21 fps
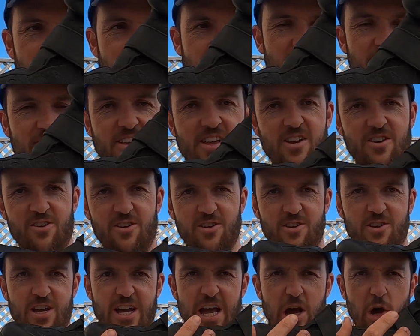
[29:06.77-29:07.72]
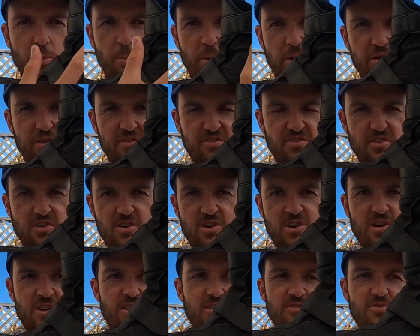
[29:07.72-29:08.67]
It doesn't say like Alpine
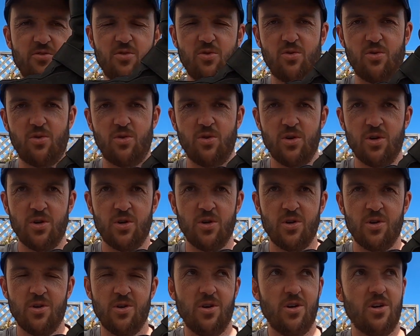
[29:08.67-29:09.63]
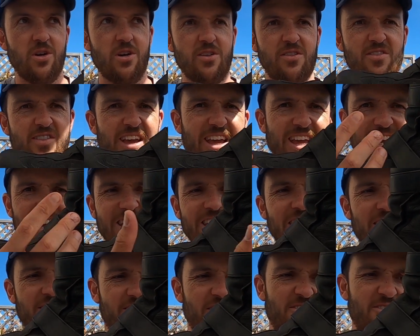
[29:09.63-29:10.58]
Stars or
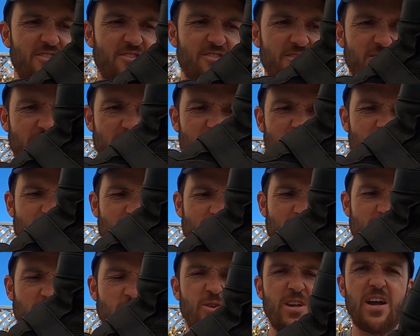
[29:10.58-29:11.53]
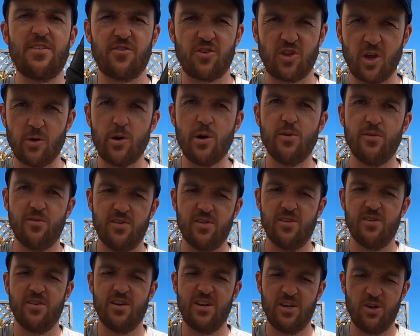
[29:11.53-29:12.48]
Dainese. It's just like, you'd have to go
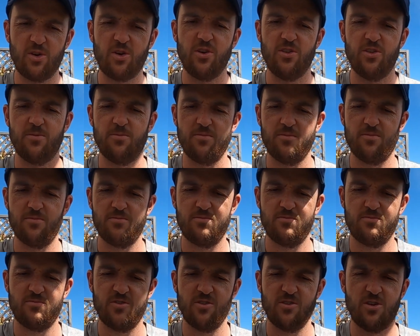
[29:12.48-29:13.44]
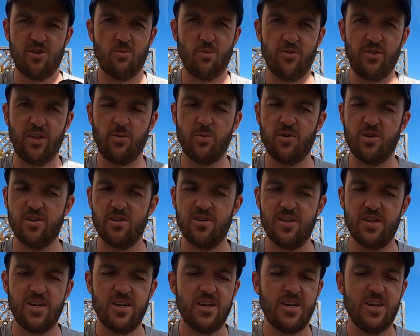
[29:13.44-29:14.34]
over and look at them to know what they were.